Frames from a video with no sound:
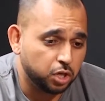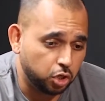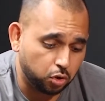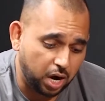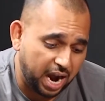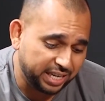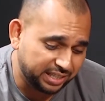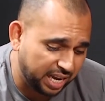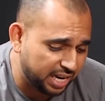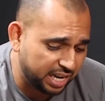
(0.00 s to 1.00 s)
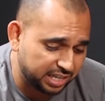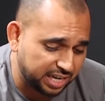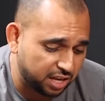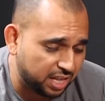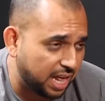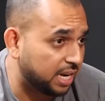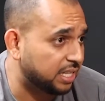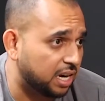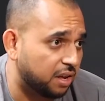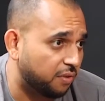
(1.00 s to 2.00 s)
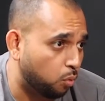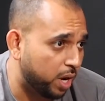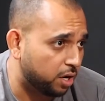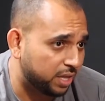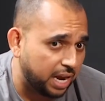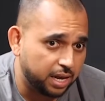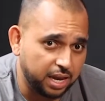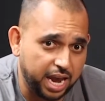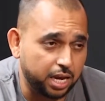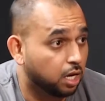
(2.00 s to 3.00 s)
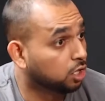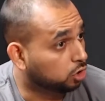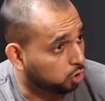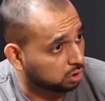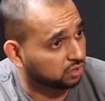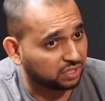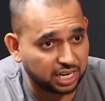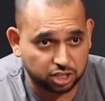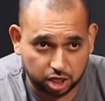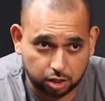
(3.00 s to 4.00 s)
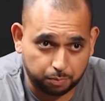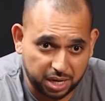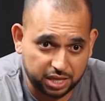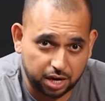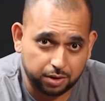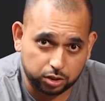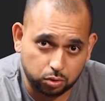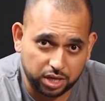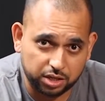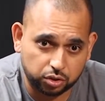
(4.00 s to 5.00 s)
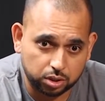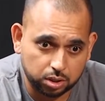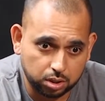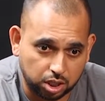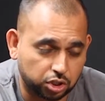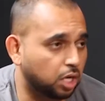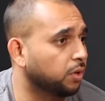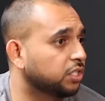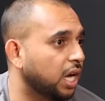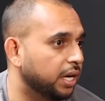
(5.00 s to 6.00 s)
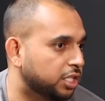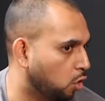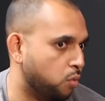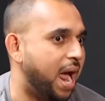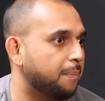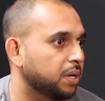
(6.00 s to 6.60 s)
Your identity is either that identity of a winner that, hey, Joseph said he's gonna be there and do this, consider it done. It's a wrap.